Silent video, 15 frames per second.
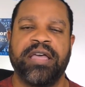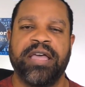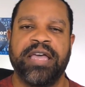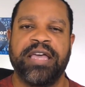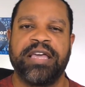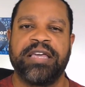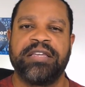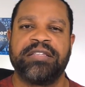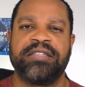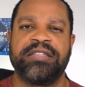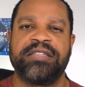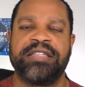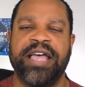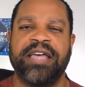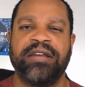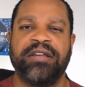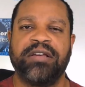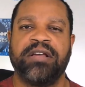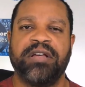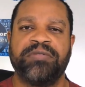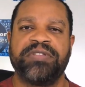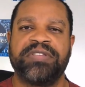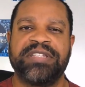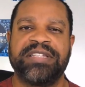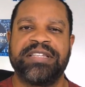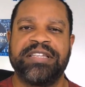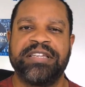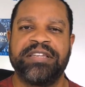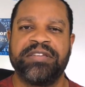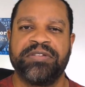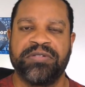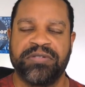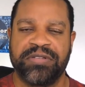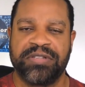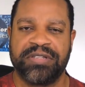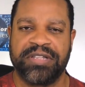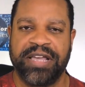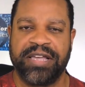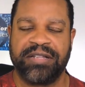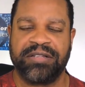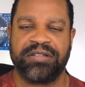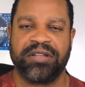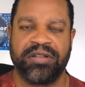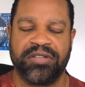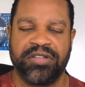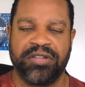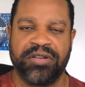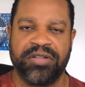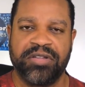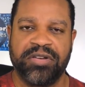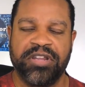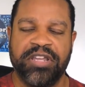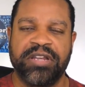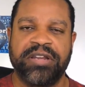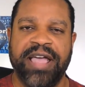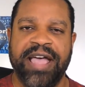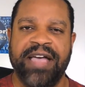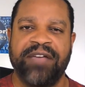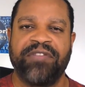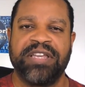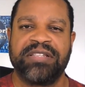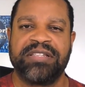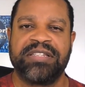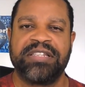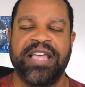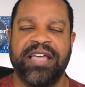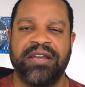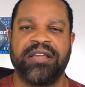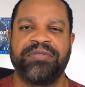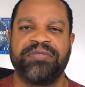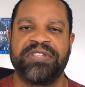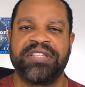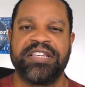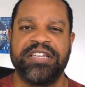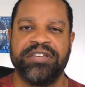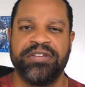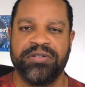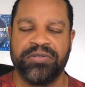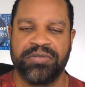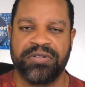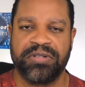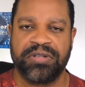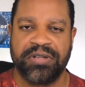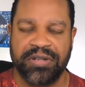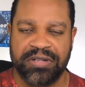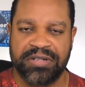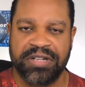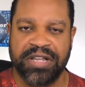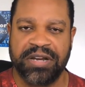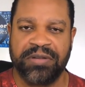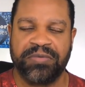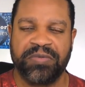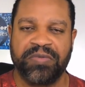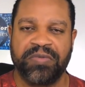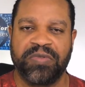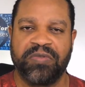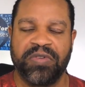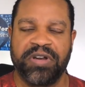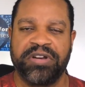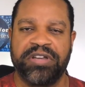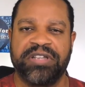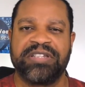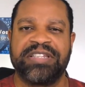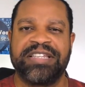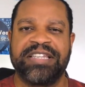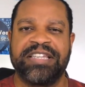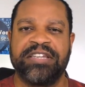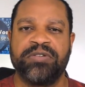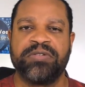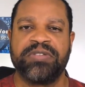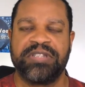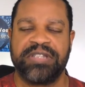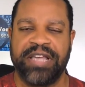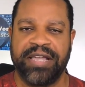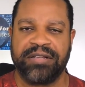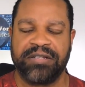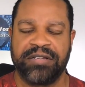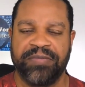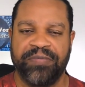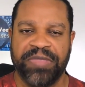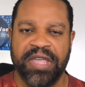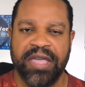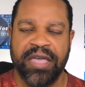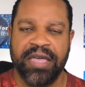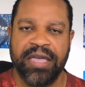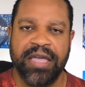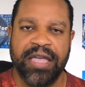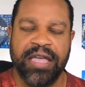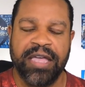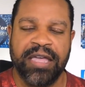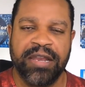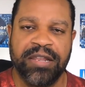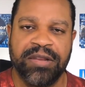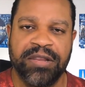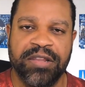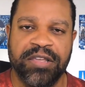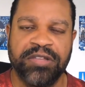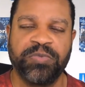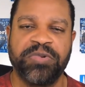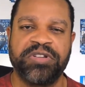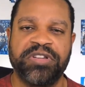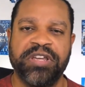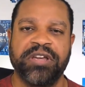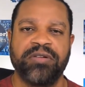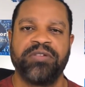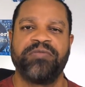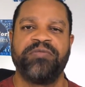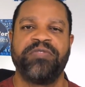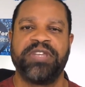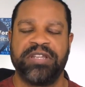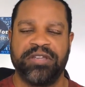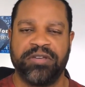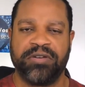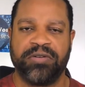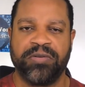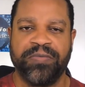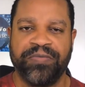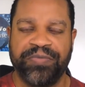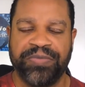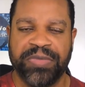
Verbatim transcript: a set of skill sets. You, you need to have a set of skills, a set of various skill sets. And in this particular video,